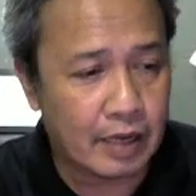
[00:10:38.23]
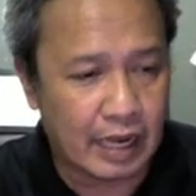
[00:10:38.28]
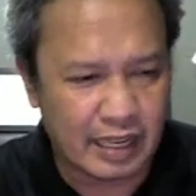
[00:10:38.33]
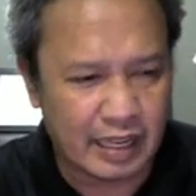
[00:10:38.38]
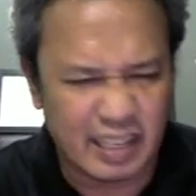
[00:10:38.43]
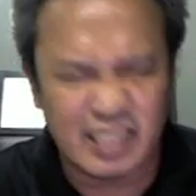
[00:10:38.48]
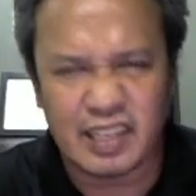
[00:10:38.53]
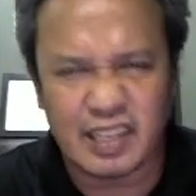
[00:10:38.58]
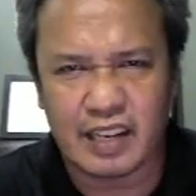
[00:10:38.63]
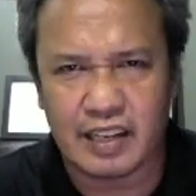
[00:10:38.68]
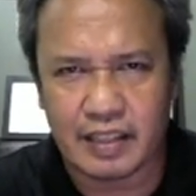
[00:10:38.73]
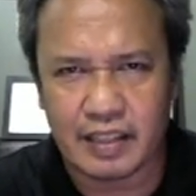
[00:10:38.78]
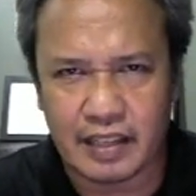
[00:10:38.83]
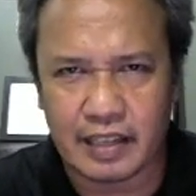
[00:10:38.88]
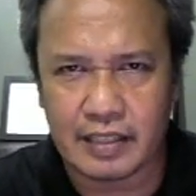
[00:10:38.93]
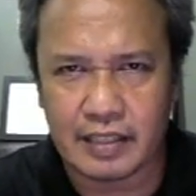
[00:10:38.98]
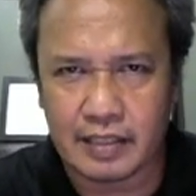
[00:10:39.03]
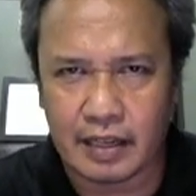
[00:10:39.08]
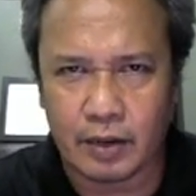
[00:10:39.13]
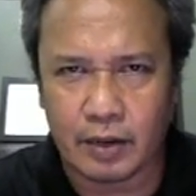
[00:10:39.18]
And these are the
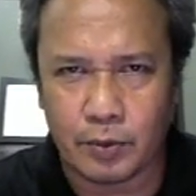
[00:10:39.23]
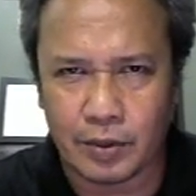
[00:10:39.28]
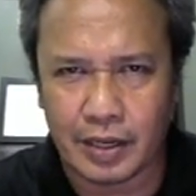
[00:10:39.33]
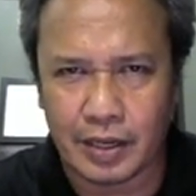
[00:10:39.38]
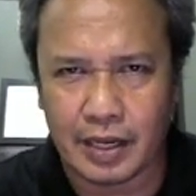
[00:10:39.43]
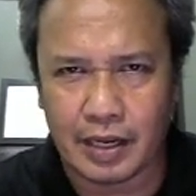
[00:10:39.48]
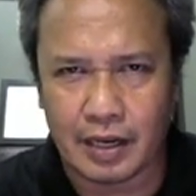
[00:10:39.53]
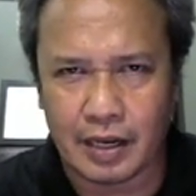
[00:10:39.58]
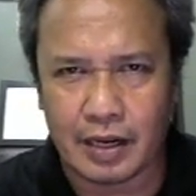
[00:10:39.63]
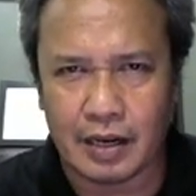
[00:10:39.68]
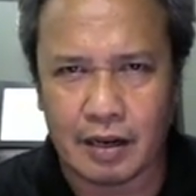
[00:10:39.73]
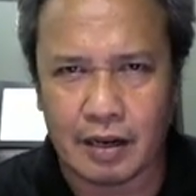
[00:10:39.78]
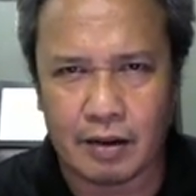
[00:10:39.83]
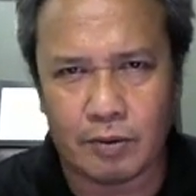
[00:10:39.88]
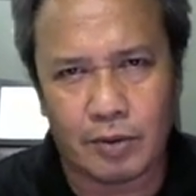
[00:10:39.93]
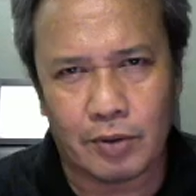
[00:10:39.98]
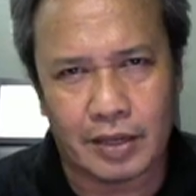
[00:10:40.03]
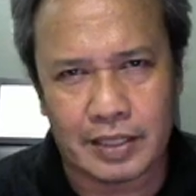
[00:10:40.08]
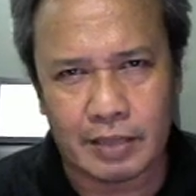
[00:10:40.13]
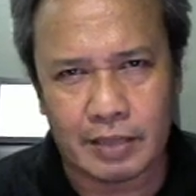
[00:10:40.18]
things that we,
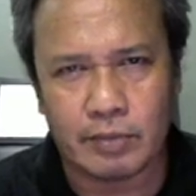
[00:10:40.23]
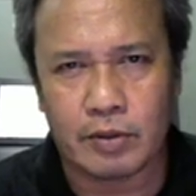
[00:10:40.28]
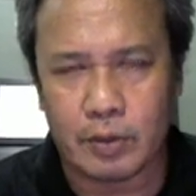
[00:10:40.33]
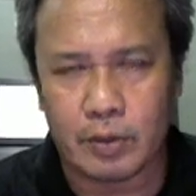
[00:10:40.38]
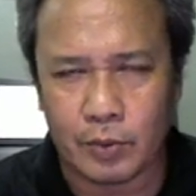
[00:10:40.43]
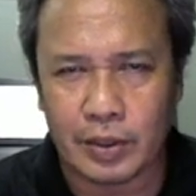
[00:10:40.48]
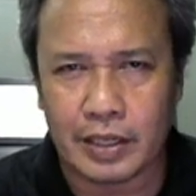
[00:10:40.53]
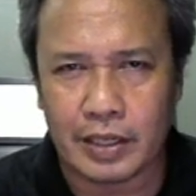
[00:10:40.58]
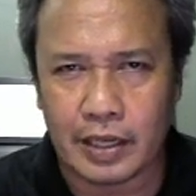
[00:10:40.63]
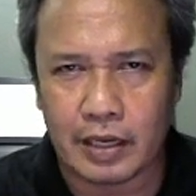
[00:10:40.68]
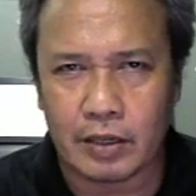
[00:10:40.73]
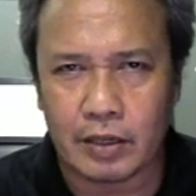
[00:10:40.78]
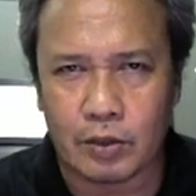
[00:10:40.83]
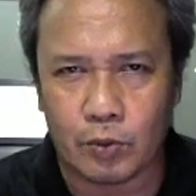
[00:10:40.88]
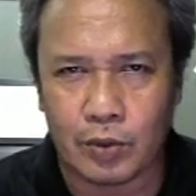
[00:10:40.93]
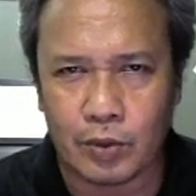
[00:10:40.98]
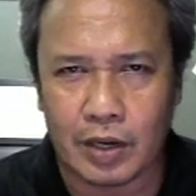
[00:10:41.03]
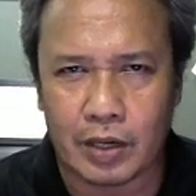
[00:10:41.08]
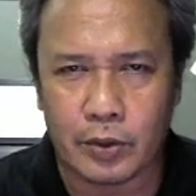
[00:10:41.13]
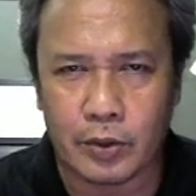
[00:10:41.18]
well, some of them again,
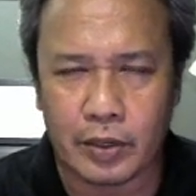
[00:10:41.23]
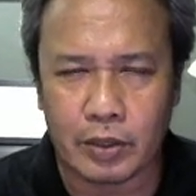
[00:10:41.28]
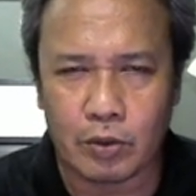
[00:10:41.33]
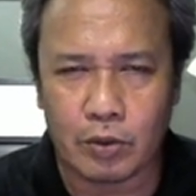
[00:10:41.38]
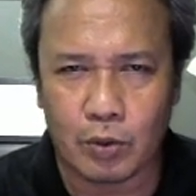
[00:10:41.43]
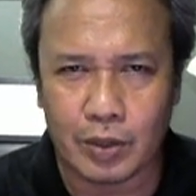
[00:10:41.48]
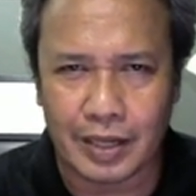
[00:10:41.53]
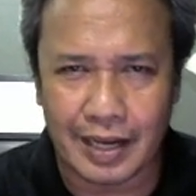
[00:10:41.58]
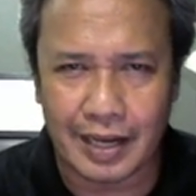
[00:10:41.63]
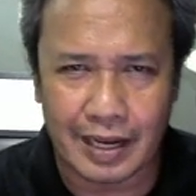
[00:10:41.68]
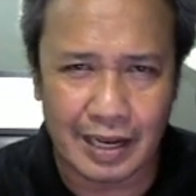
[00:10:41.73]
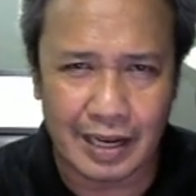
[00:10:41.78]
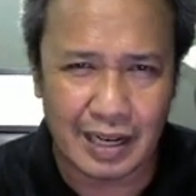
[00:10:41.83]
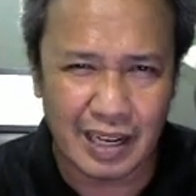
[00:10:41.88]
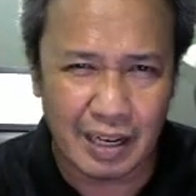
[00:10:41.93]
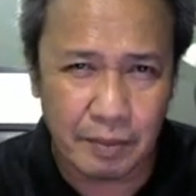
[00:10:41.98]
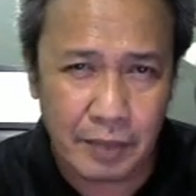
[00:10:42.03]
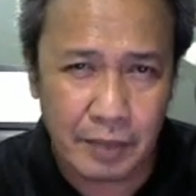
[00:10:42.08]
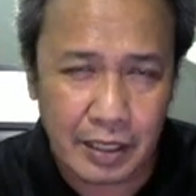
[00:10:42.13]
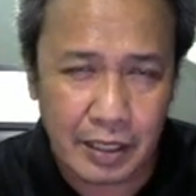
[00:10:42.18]
we are going to look at a
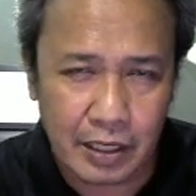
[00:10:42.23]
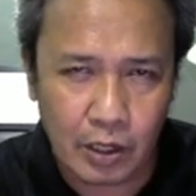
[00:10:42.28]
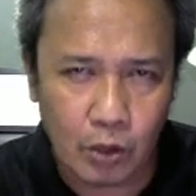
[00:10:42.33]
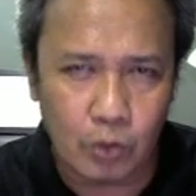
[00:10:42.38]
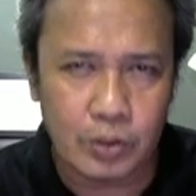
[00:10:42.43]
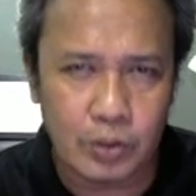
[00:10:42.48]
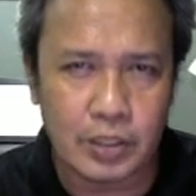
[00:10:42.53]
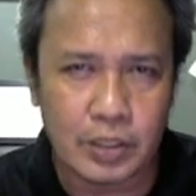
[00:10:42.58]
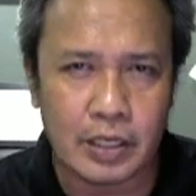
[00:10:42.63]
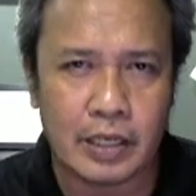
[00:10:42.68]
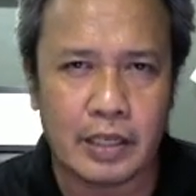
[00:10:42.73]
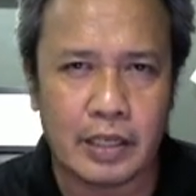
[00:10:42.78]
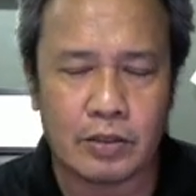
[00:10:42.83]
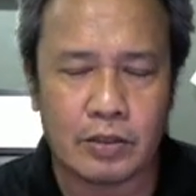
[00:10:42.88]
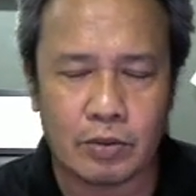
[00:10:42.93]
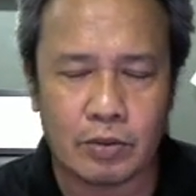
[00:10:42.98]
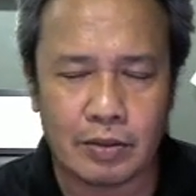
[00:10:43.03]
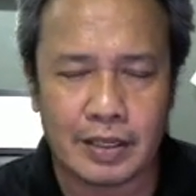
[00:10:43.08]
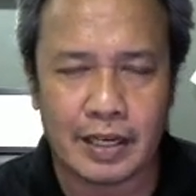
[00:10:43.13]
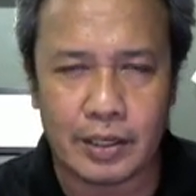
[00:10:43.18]
little bit closely
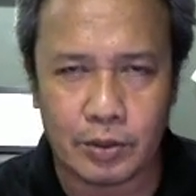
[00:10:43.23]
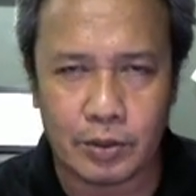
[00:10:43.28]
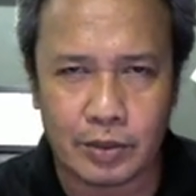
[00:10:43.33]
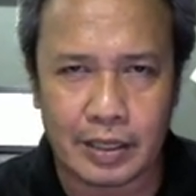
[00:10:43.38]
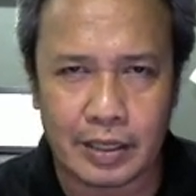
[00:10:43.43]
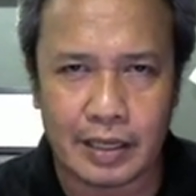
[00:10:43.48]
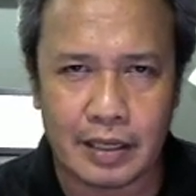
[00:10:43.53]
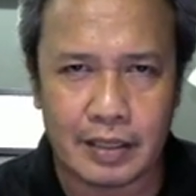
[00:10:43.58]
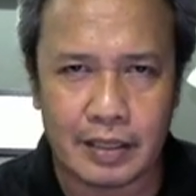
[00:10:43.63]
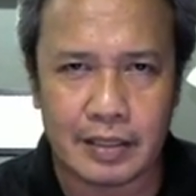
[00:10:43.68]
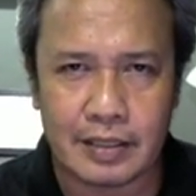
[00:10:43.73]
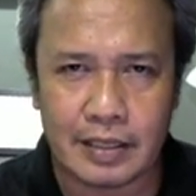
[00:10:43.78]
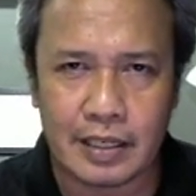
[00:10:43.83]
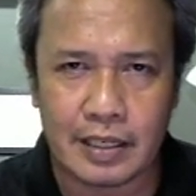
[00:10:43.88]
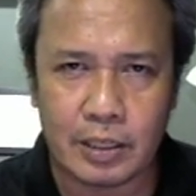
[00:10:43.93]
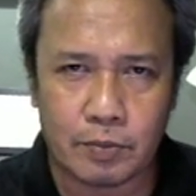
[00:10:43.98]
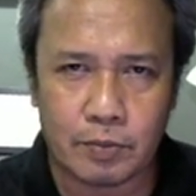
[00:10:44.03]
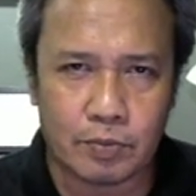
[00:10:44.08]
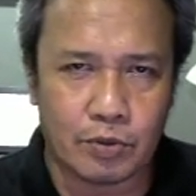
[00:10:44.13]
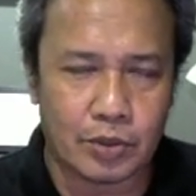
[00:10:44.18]
so that you can
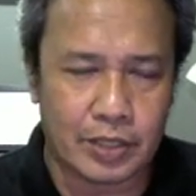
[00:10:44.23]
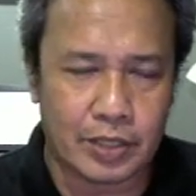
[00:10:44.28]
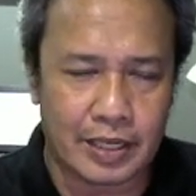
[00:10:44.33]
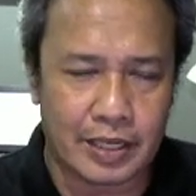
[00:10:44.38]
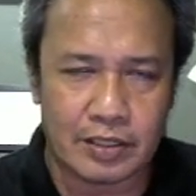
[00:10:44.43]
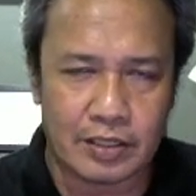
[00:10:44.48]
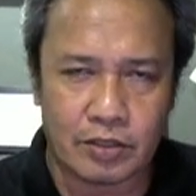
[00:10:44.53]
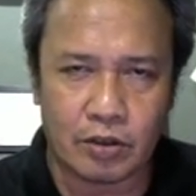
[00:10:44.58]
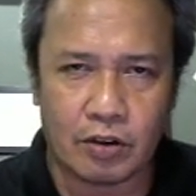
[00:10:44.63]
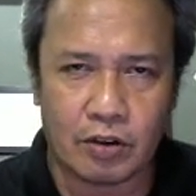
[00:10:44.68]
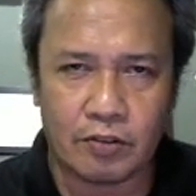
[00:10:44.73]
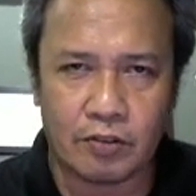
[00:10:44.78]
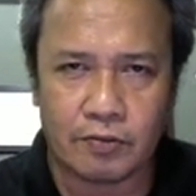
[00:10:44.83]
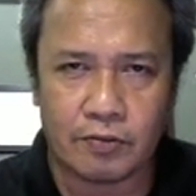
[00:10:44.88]
understand the process of